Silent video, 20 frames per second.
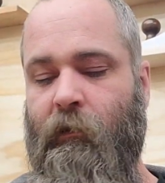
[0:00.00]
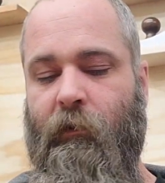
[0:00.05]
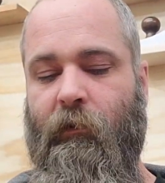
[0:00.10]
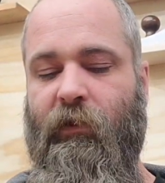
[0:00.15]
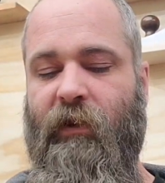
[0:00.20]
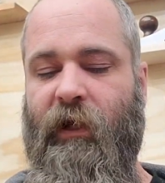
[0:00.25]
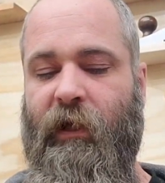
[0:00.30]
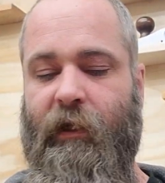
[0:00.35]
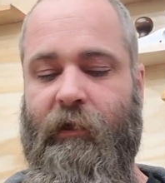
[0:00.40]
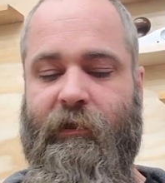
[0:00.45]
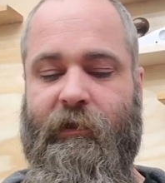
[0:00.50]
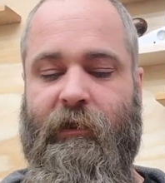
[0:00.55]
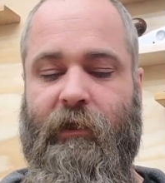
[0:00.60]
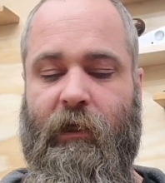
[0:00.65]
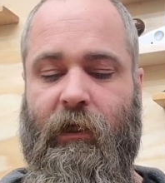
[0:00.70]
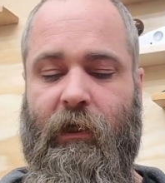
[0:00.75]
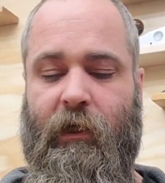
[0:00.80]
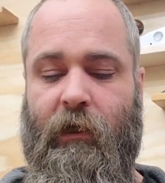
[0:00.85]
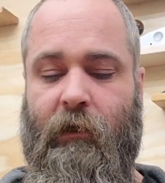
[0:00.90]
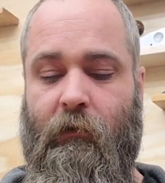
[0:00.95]
that,
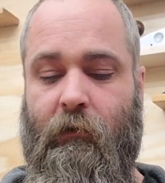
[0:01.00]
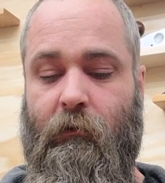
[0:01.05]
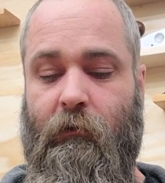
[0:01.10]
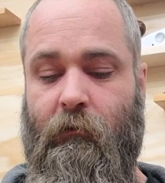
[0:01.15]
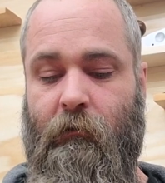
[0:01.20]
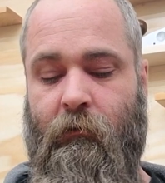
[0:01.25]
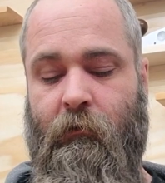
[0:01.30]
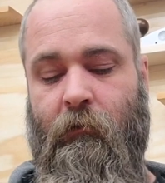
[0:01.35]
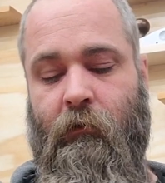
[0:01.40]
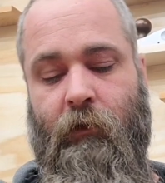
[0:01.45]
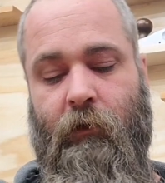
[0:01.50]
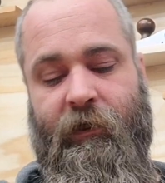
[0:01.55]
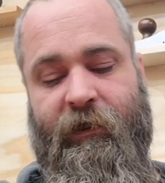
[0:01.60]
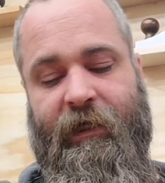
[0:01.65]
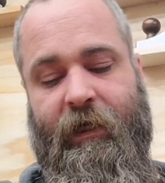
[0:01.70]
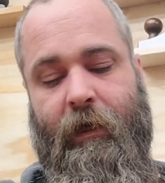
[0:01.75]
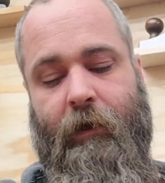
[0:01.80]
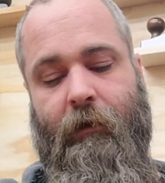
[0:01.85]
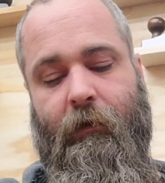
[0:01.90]
let's see,